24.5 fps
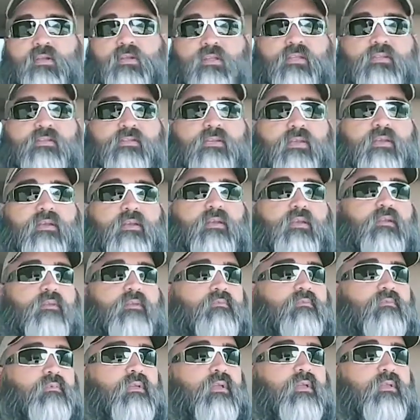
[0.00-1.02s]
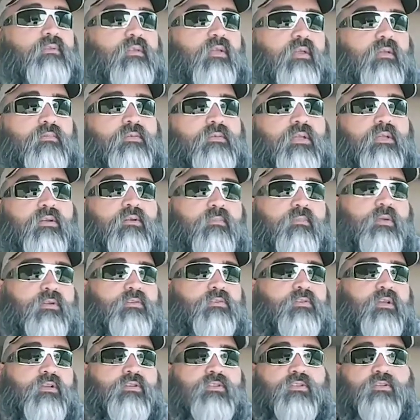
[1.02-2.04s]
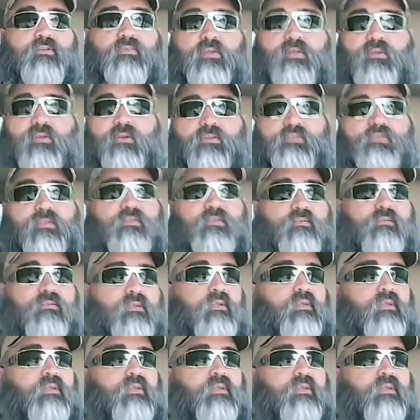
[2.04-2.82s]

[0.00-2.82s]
inside and out. I take her my truck. She already knows it.